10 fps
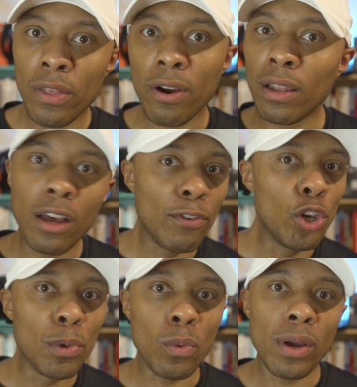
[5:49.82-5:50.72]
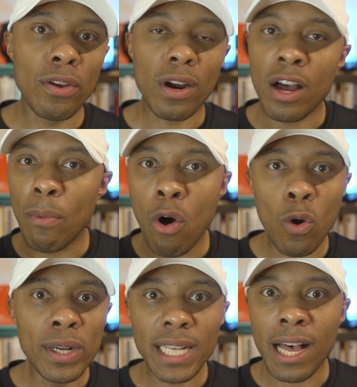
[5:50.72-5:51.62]
weather. I love humid weather. I'm
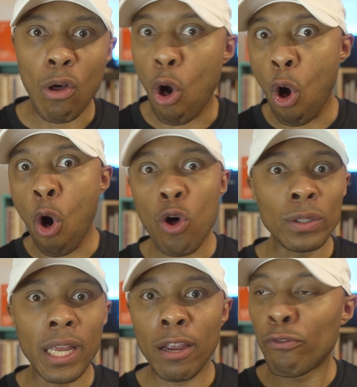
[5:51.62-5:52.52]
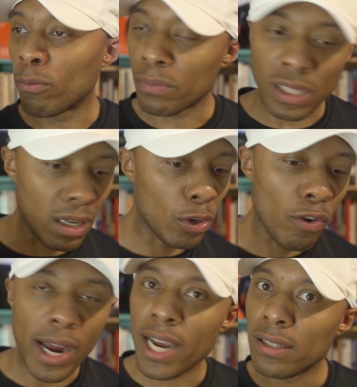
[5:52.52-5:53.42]
always out all day from
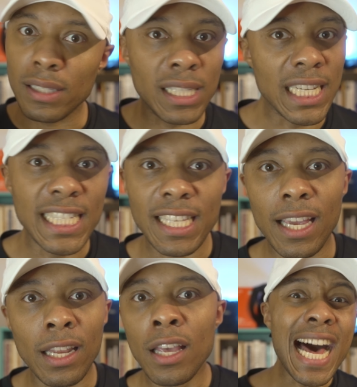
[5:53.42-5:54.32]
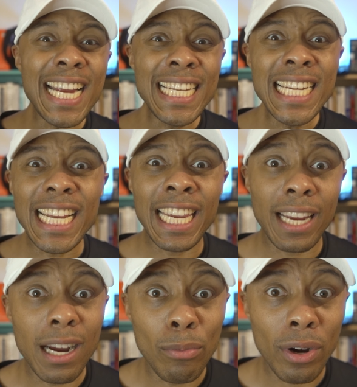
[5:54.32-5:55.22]
sunrise to sunset. I need a
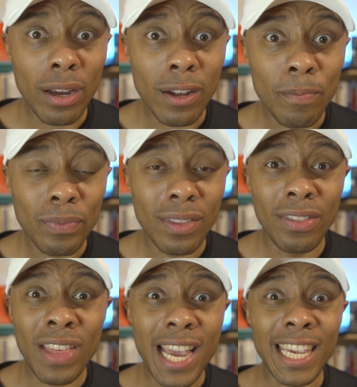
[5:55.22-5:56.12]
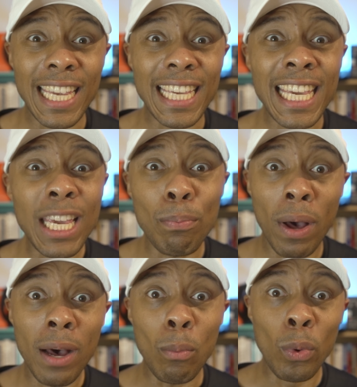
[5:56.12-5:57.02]
camera that can
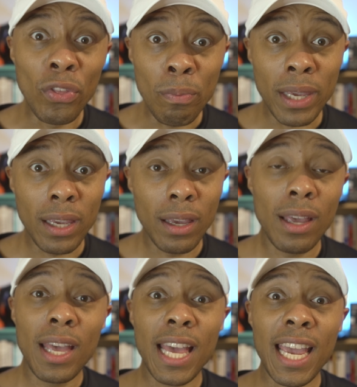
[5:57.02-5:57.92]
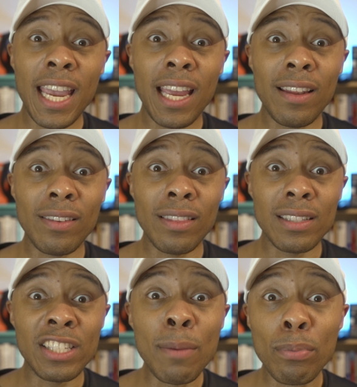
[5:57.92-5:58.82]
keep up with me and
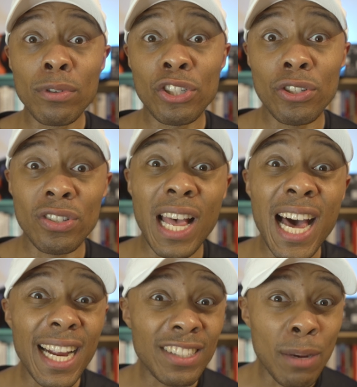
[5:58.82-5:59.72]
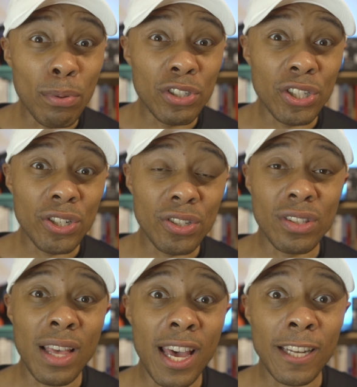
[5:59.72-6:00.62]
the temperatures, the high temperatures
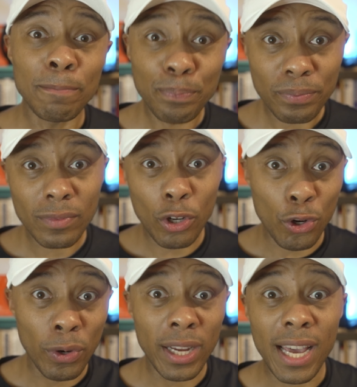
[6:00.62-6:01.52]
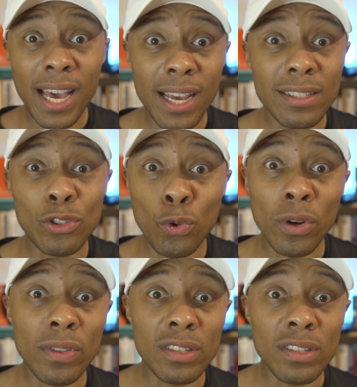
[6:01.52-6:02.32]
that Korea has during the